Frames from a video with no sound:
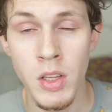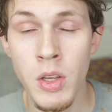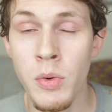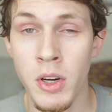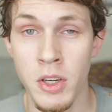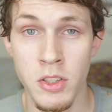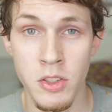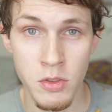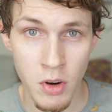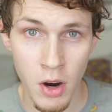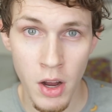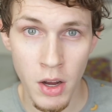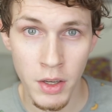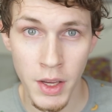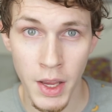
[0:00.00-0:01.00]
You are
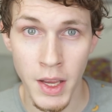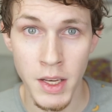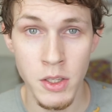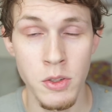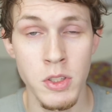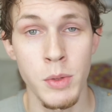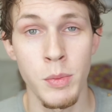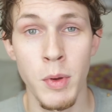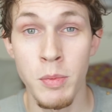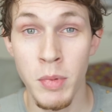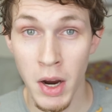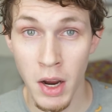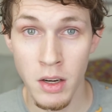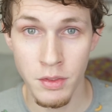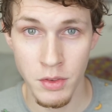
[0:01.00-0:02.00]
strong and you should be proud